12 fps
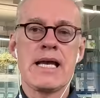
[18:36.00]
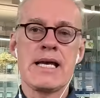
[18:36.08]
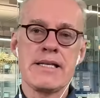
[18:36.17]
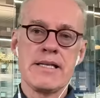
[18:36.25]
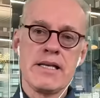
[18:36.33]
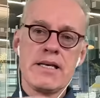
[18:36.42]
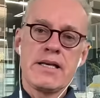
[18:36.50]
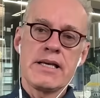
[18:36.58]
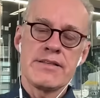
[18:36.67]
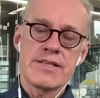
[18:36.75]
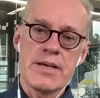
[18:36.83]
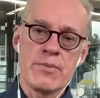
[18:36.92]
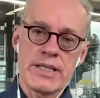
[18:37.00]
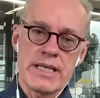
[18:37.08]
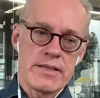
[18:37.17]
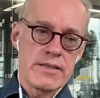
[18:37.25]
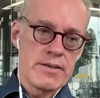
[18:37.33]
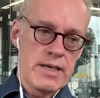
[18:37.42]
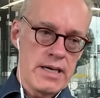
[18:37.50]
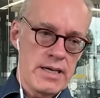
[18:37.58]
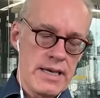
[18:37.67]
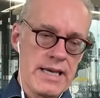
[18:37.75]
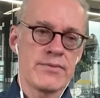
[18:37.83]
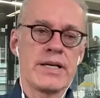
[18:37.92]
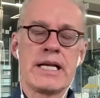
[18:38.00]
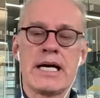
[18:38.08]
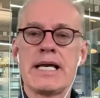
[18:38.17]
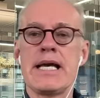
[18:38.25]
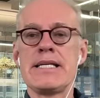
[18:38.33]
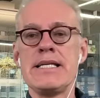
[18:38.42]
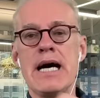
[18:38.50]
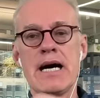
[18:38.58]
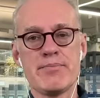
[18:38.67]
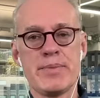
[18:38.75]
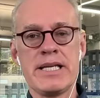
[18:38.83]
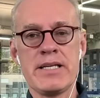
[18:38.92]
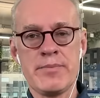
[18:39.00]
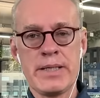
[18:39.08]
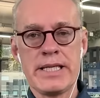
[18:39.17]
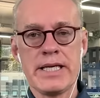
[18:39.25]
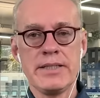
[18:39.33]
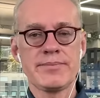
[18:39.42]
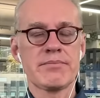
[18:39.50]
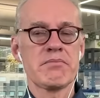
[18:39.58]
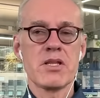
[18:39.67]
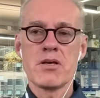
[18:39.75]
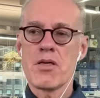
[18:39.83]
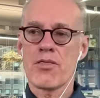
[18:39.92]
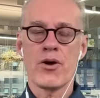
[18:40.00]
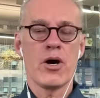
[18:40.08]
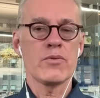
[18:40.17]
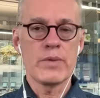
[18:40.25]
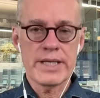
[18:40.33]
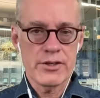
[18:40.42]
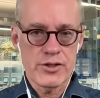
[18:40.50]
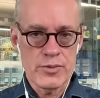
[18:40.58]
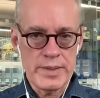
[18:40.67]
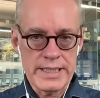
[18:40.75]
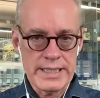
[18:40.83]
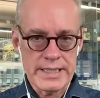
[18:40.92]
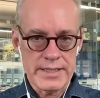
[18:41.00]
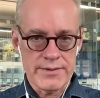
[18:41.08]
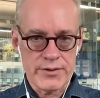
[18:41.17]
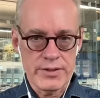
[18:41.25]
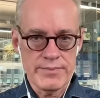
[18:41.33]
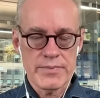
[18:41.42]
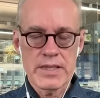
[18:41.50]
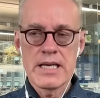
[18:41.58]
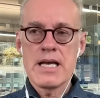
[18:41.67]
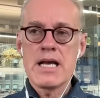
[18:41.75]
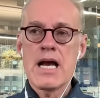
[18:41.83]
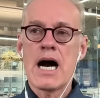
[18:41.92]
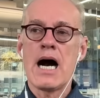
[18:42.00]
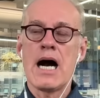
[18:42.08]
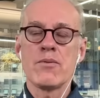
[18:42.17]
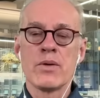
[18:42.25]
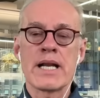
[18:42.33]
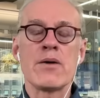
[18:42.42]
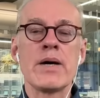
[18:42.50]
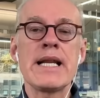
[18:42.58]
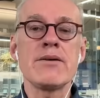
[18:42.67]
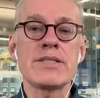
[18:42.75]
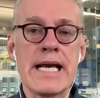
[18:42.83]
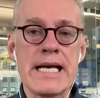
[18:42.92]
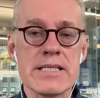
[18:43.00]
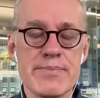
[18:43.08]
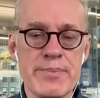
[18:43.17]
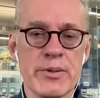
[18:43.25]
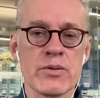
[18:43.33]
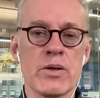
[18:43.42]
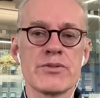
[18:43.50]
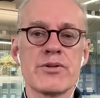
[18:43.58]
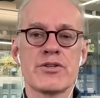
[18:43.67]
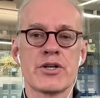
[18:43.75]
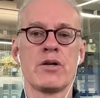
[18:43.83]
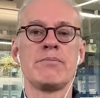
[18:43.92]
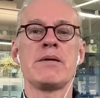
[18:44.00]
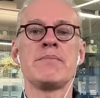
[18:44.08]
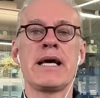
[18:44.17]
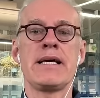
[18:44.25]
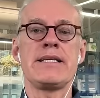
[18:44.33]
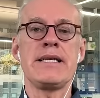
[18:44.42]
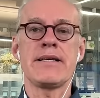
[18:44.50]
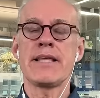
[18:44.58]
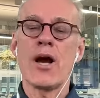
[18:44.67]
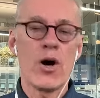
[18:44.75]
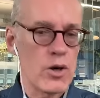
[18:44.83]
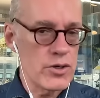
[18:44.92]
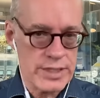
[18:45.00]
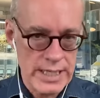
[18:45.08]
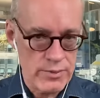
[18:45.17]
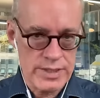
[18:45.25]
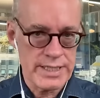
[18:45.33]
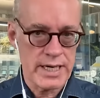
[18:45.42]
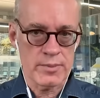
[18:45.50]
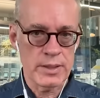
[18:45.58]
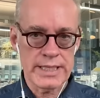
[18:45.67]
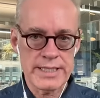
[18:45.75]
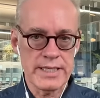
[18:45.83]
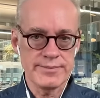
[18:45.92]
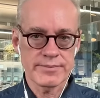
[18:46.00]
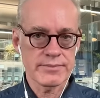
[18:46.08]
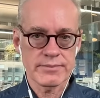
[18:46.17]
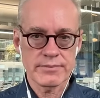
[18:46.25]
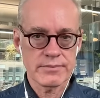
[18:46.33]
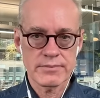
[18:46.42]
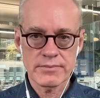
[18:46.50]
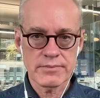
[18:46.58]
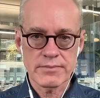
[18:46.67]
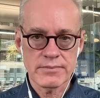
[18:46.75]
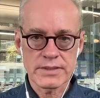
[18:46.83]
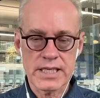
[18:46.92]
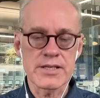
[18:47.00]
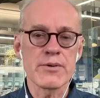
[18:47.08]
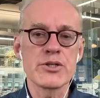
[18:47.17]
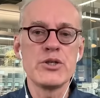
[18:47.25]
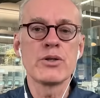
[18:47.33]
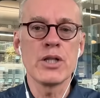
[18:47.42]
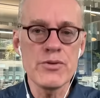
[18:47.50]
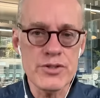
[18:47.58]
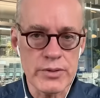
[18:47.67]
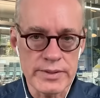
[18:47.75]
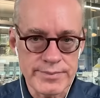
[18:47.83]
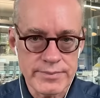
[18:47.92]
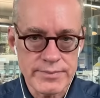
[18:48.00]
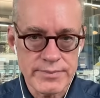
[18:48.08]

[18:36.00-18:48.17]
And in the same way that uh, Henry and I had not been in media, thought we could do media different. When I went out to ask people at the Wall Street Journal about my idea, they all said it was a terrible idea because they were too close to it.